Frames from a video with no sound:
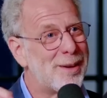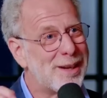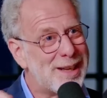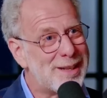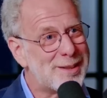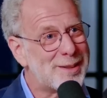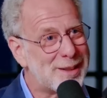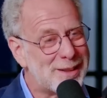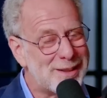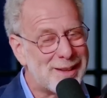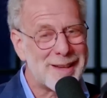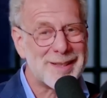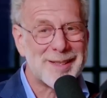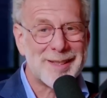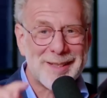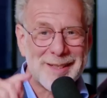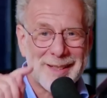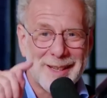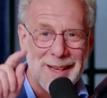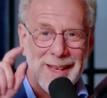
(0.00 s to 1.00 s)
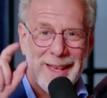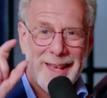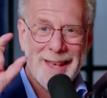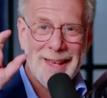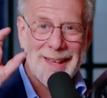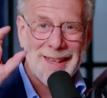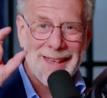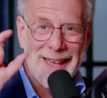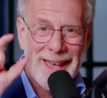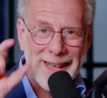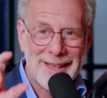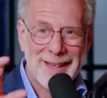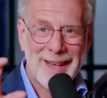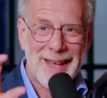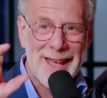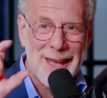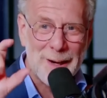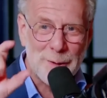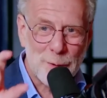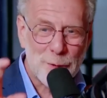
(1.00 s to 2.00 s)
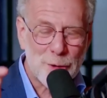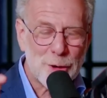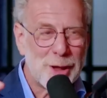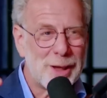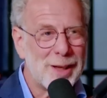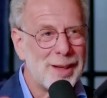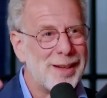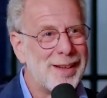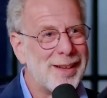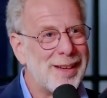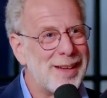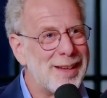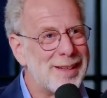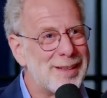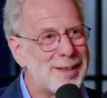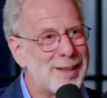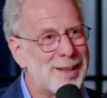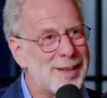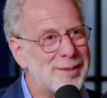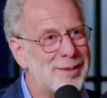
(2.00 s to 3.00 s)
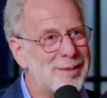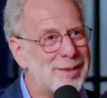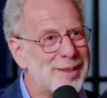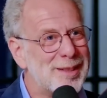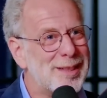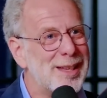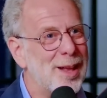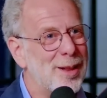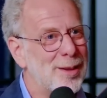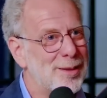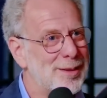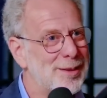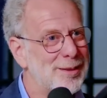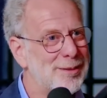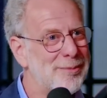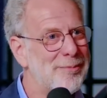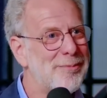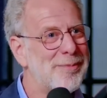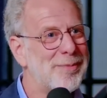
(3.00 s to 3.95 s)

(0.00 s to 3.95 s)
what insulin does is to get energy into cells.